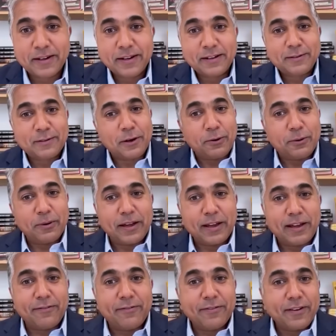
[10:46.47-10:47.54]
So
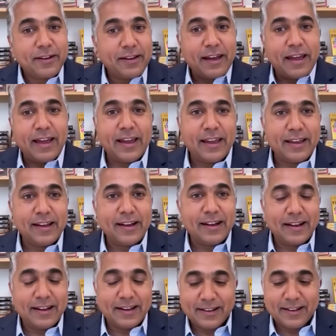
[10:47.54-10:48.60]
if A,
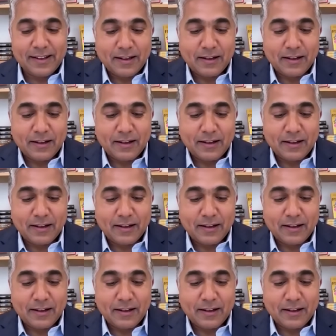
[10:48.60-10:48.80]
uh,